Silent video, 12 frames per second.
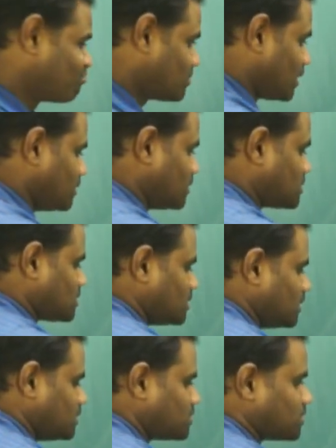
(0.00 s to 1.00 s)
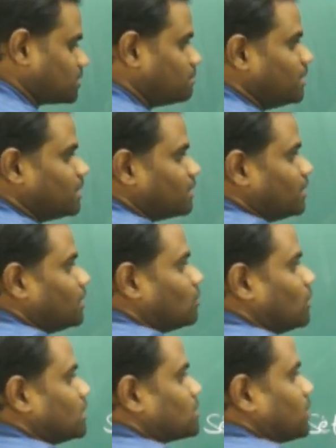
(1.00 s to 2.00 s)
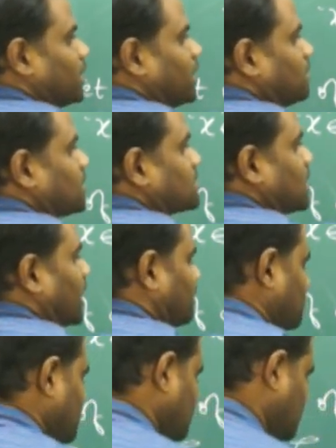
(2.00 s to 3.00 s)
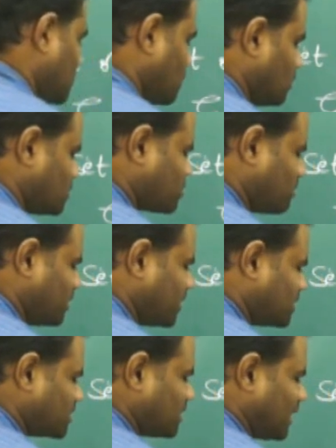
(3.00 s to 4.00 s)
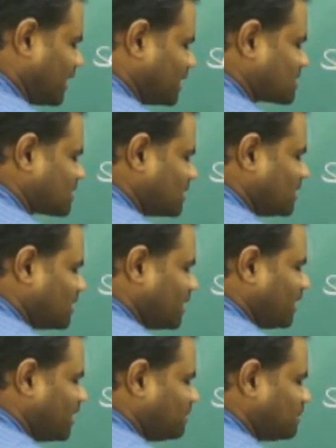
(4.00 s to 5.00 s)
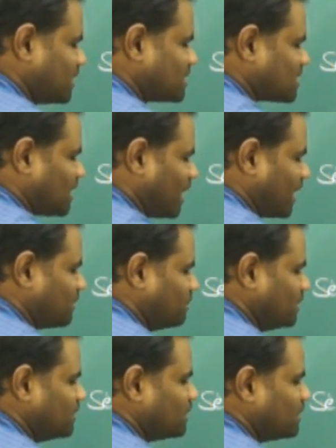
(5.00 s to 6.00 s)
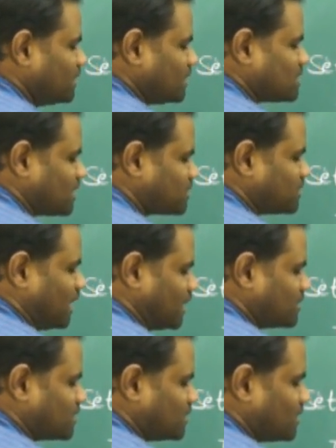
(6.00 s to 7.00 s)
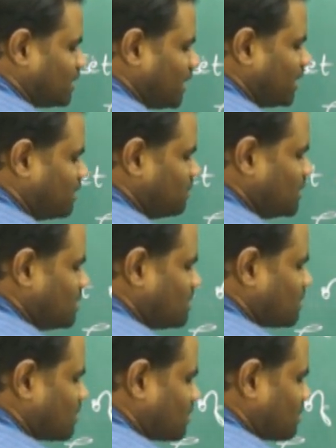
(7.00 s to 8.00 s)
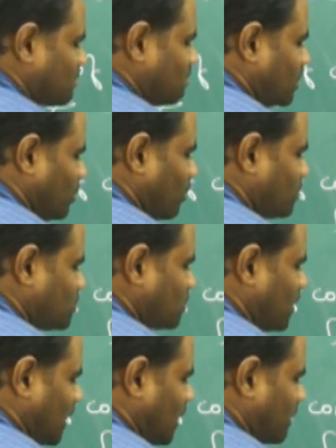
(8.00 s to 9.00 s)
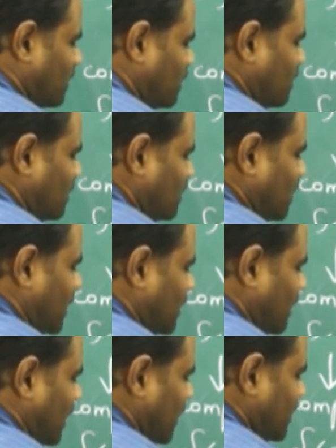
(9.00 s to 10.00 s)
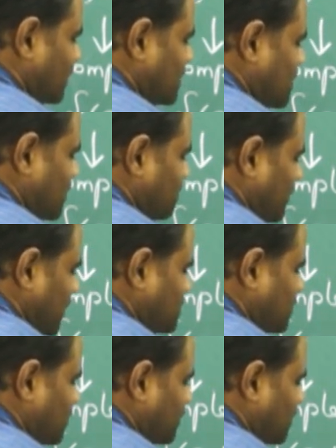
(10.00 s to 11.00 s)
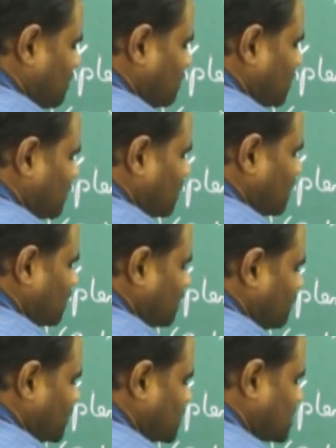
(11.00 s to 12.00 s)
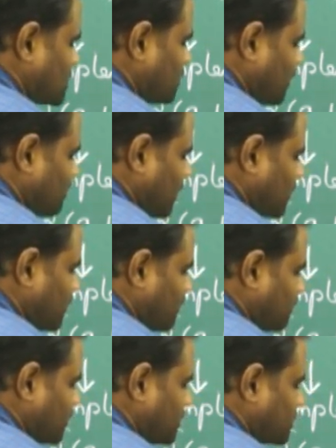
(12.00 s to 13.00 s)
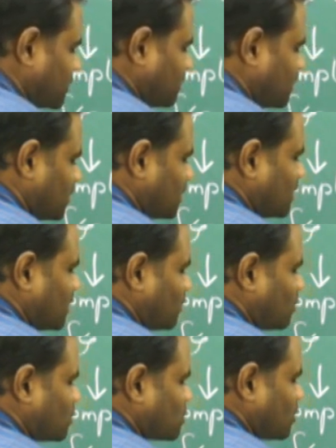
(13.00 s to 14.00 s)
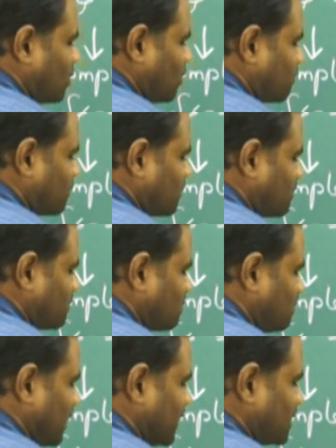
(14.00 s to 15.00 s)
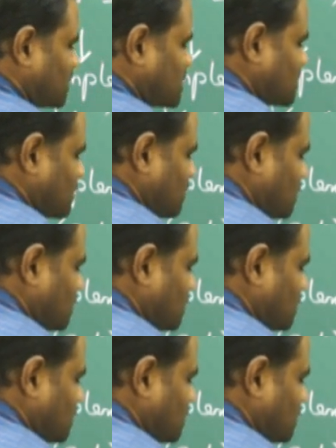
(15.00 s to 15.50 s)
and this instead being equal to a plus ib can also be written as a plus ib such that ab belong to r and i is an imaginary number which is given by the definition root of minus